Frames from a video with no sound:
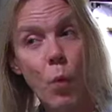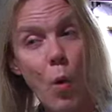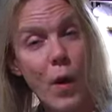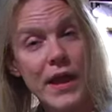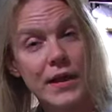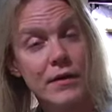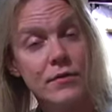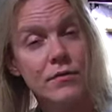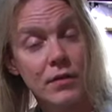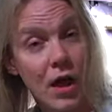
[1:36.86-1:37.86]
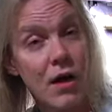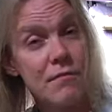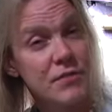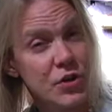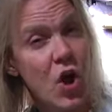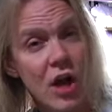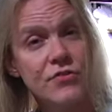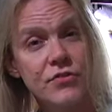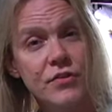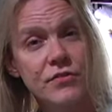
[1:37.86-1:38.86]
awaken love and
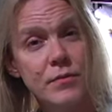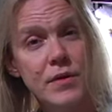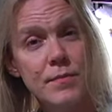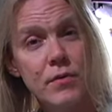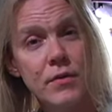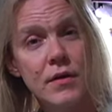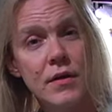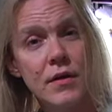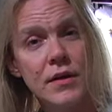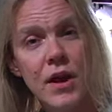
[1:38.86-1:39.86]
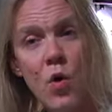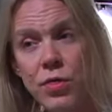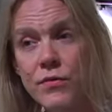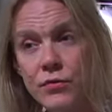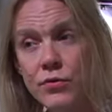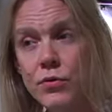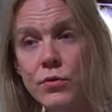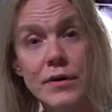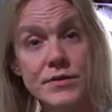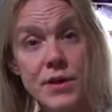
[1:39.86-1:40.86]
consciousness in people, you know,
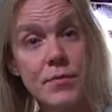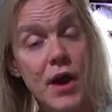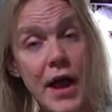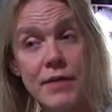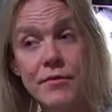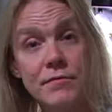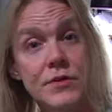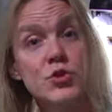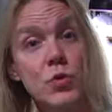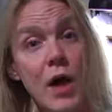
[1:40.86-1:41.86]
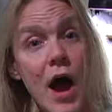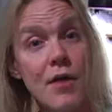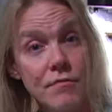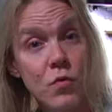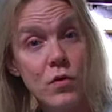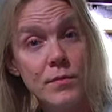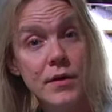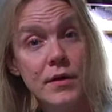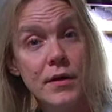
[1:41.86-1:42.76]
through some kind of a visual art form.